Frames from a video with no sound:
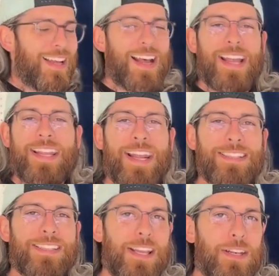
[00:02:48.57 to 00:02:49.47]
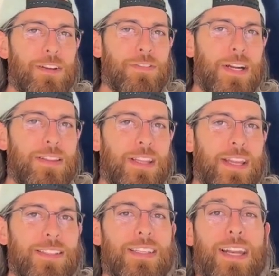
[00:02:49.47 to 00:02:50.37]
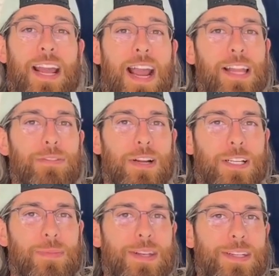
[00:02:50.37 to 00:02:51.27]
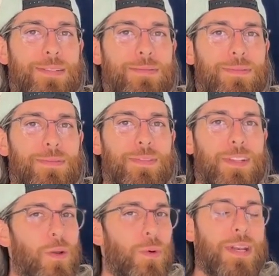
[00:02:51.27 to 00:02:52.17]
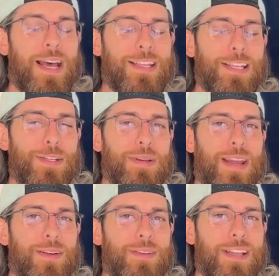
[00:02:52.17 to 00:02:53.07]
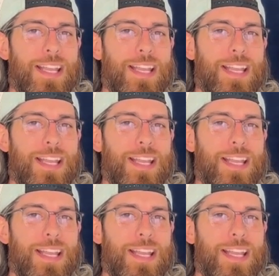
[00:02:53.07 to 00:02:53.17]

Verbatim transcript: I can't say enough great things, and I highly recommend it. It will not let you down,